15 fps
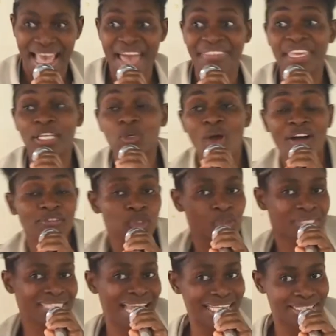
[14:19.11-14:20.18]
And then you have to
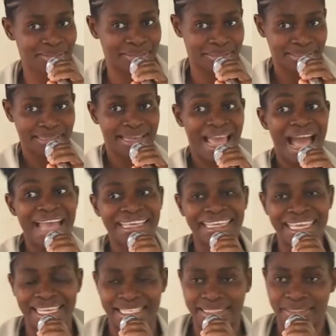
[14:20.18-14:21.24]
start
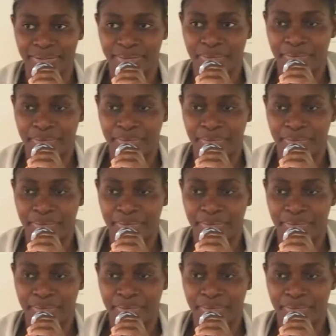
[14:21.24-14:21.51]
again.